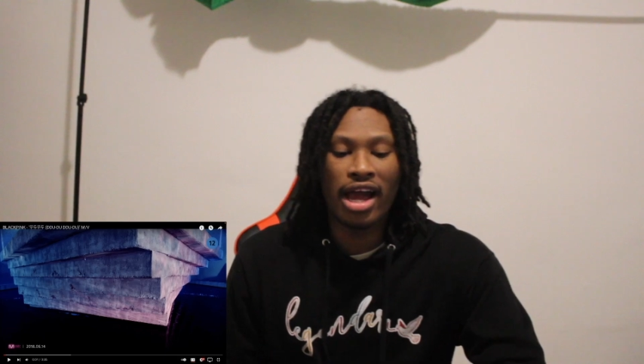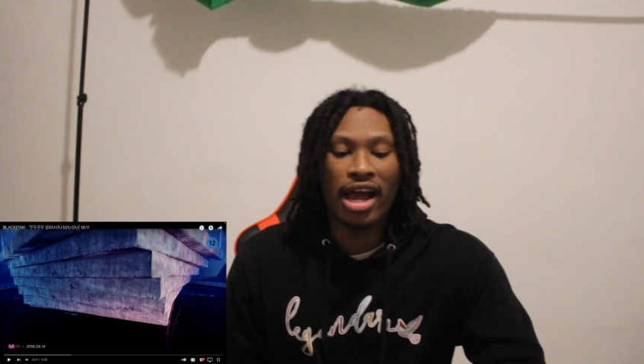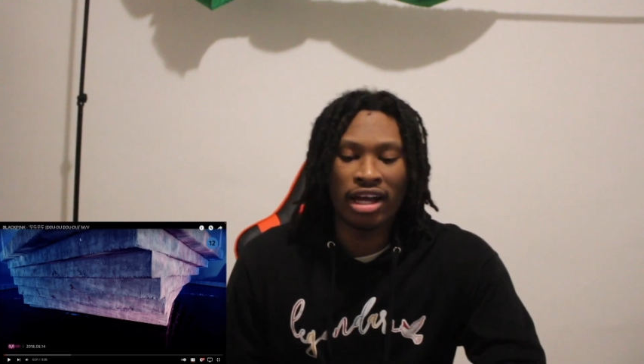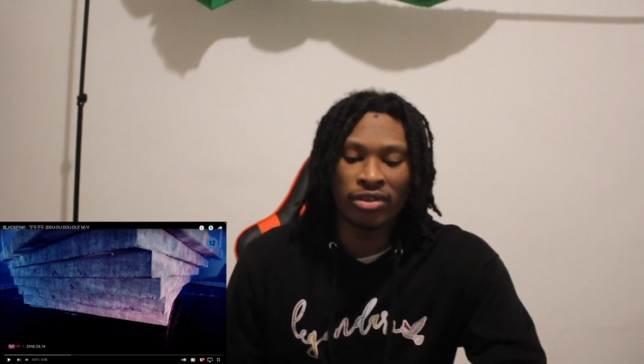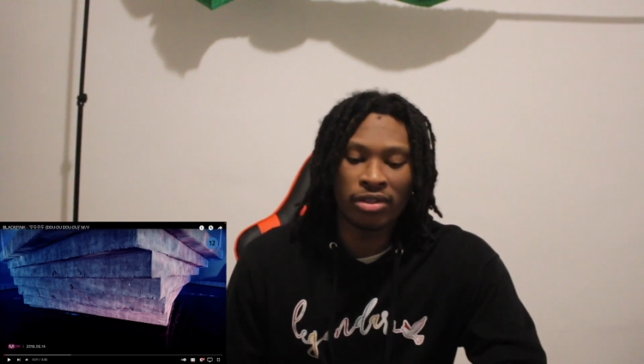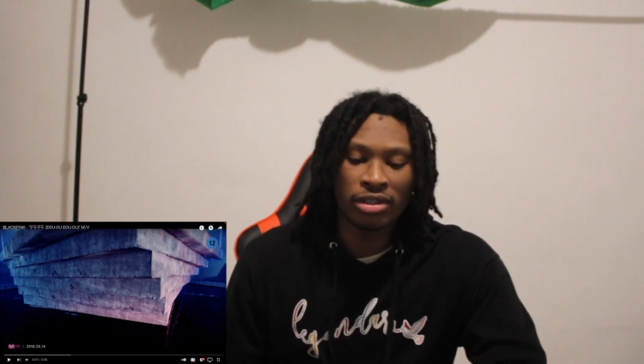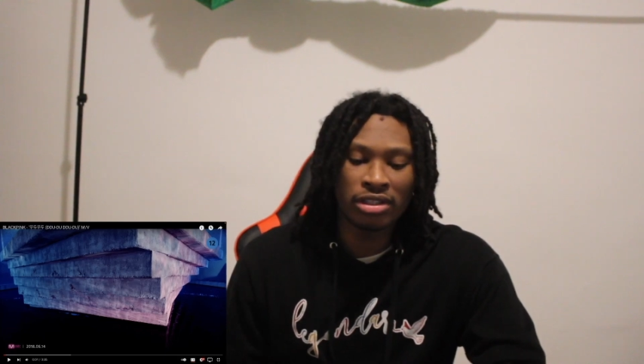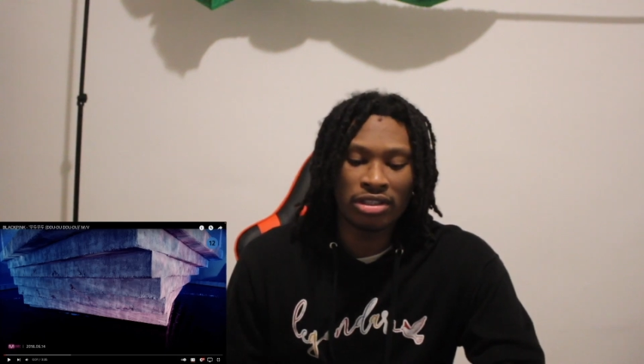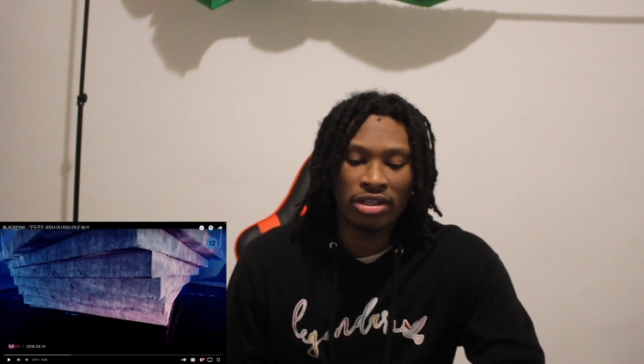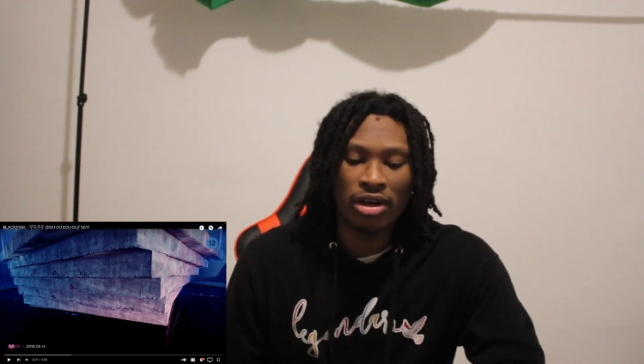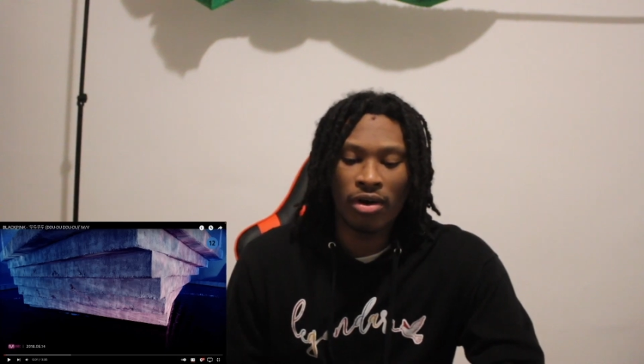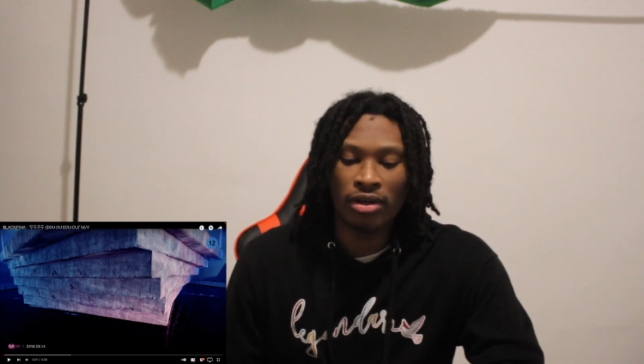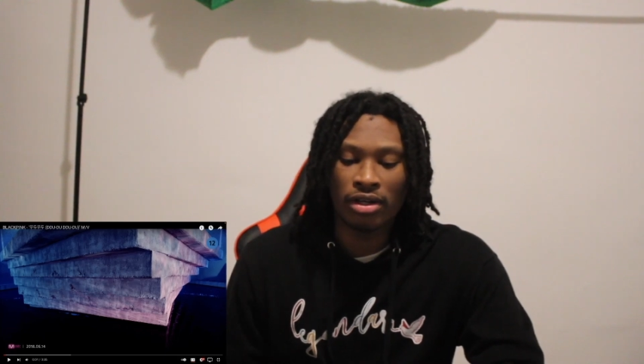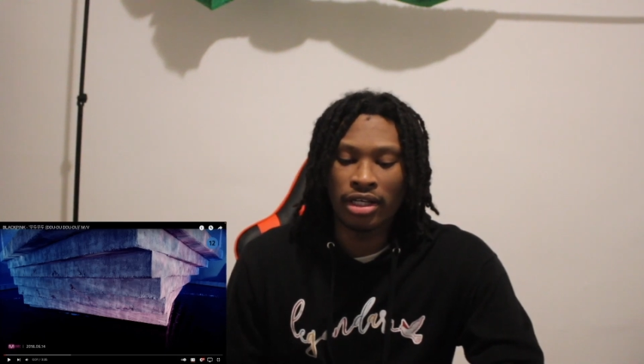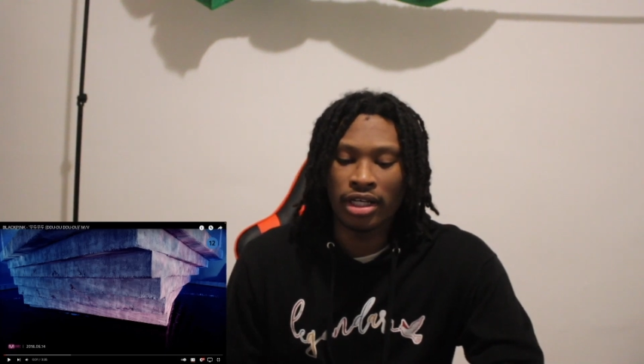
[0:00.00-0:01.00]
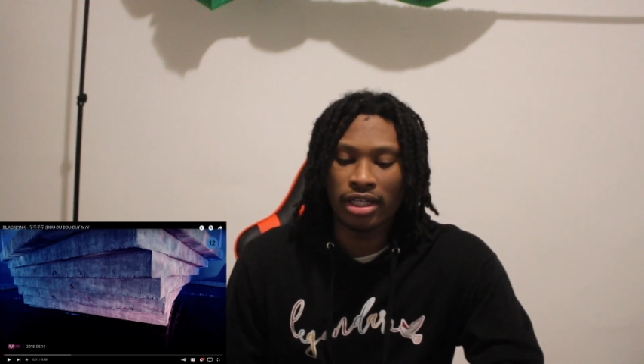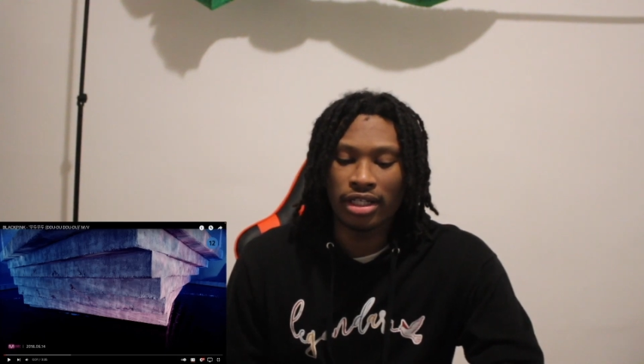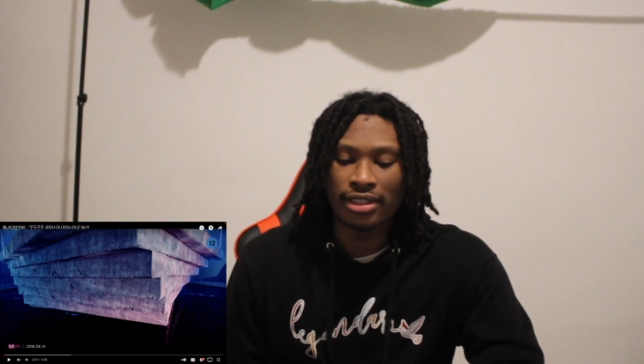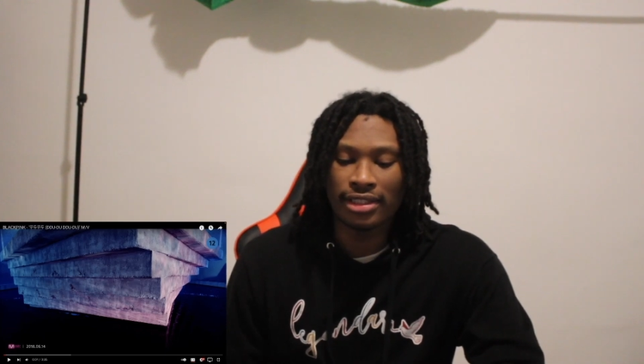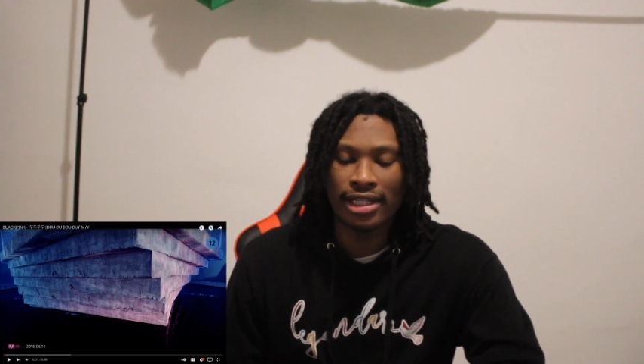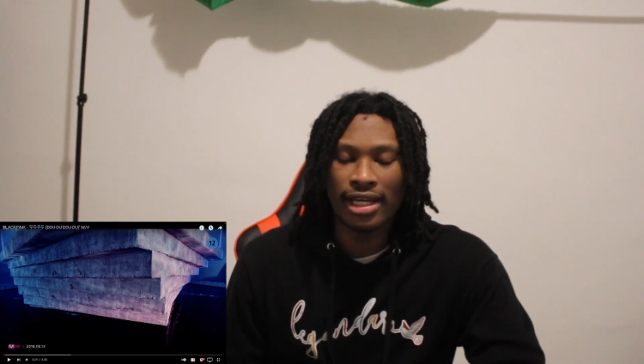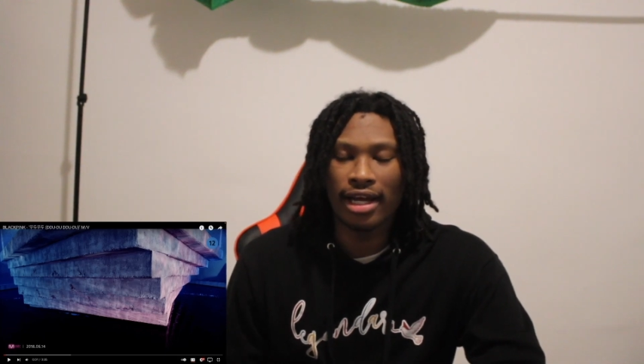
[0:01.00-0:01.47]
I know this song lit
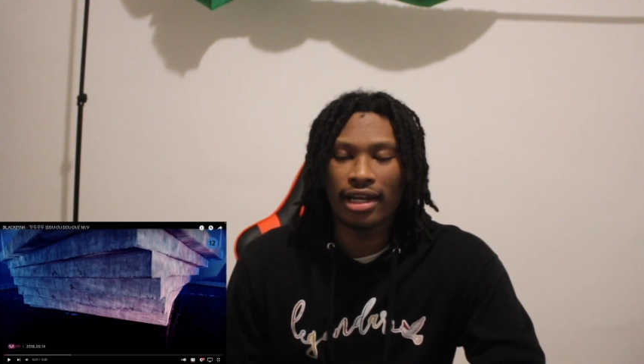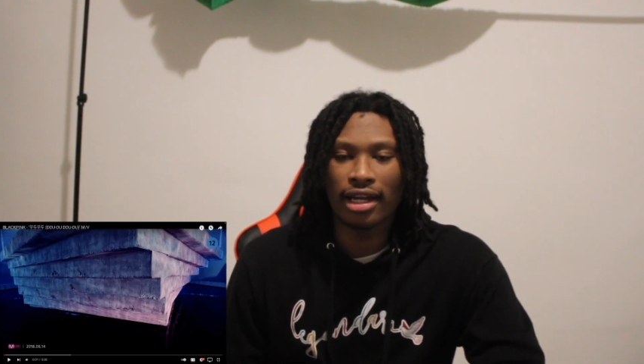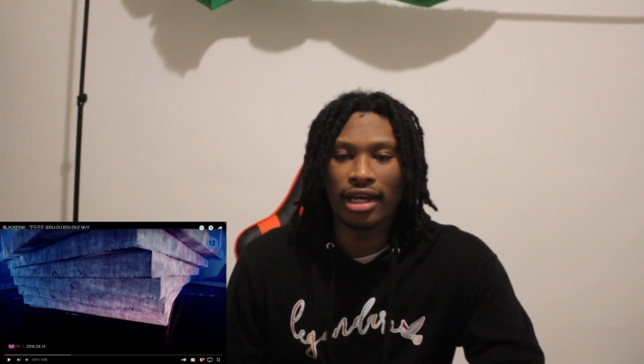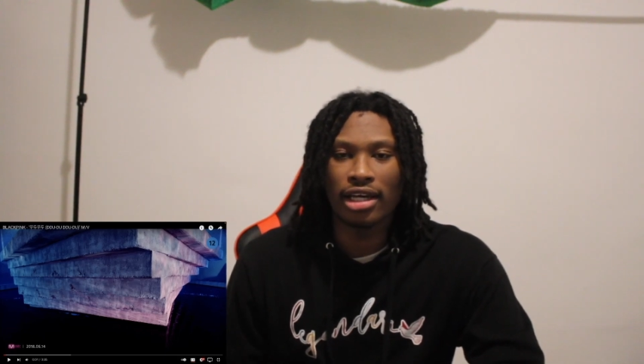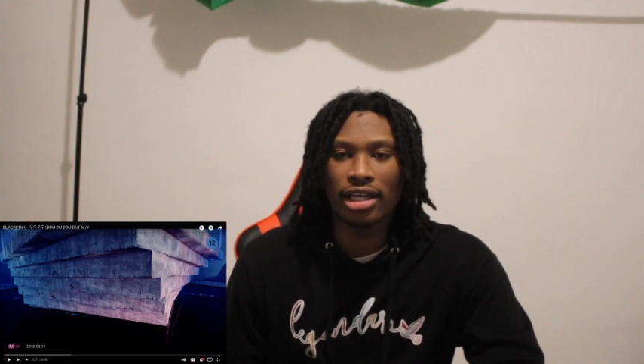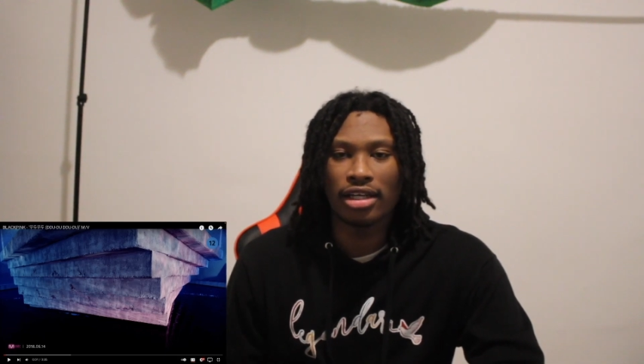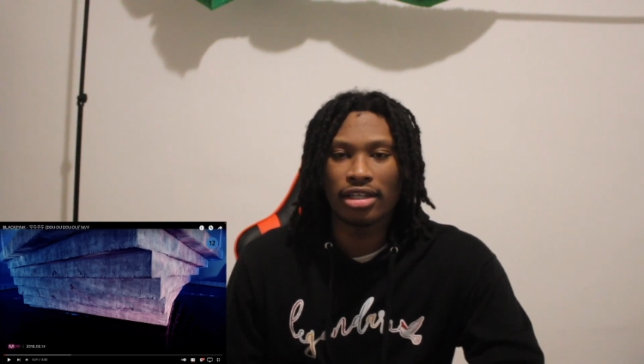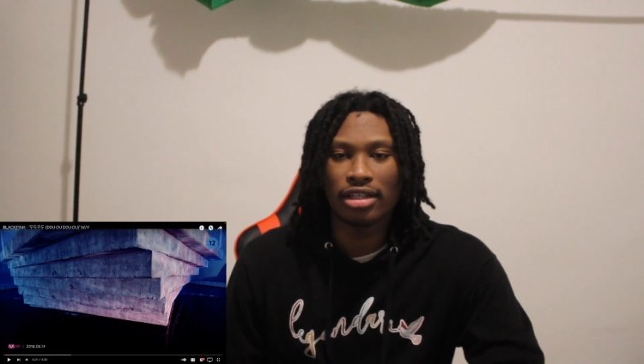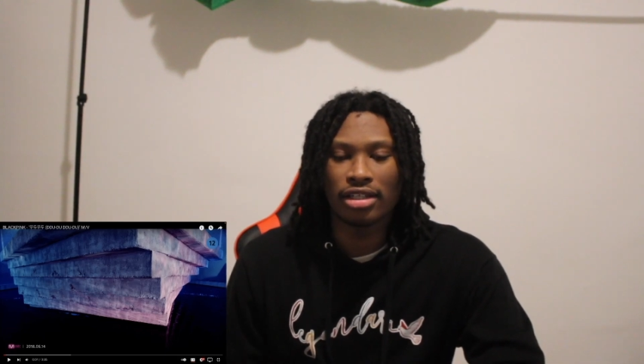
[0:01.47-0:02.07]
because it got like